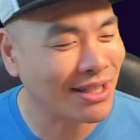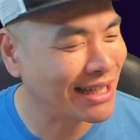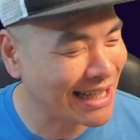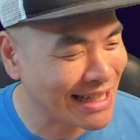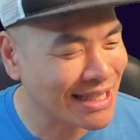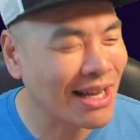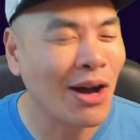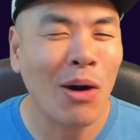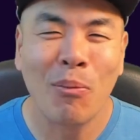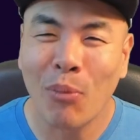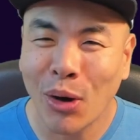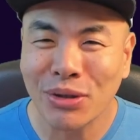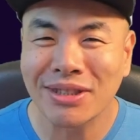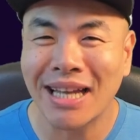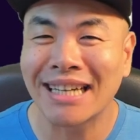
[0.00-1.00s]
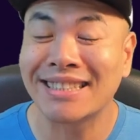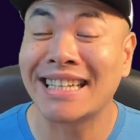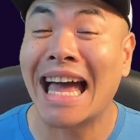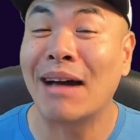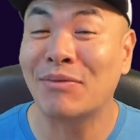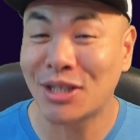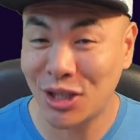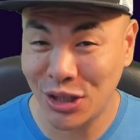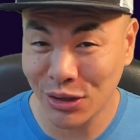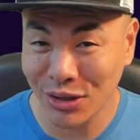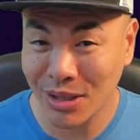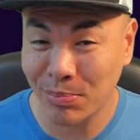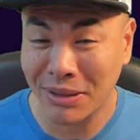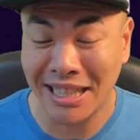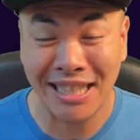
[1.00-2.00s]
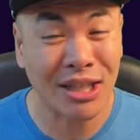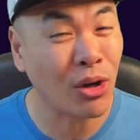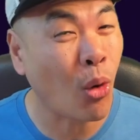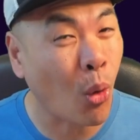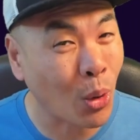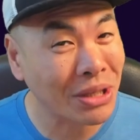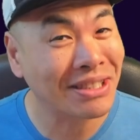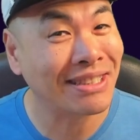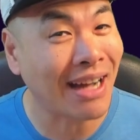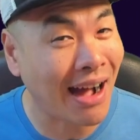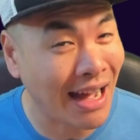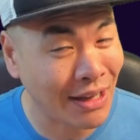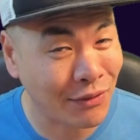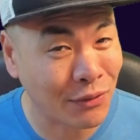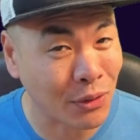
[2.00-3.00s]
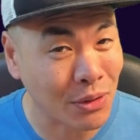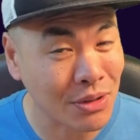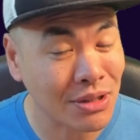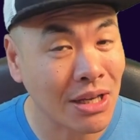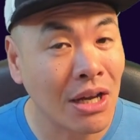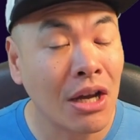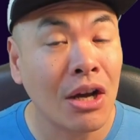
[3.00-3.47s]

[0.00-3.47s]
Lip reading: and he's most likely to have his shields depleted or die first.